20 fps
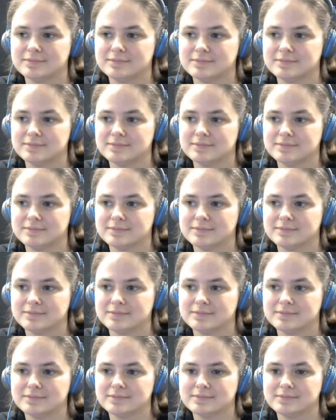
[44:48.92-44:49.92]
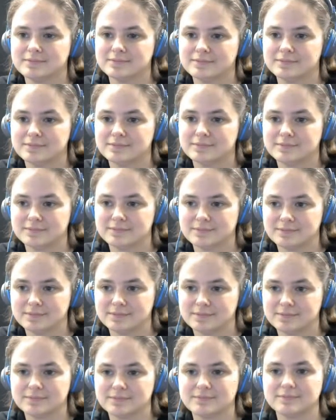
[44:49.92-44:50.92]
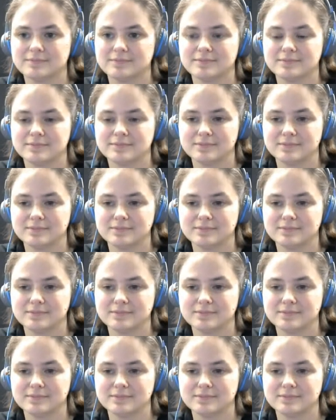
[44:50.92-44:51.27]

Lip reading: This person isn't speaking.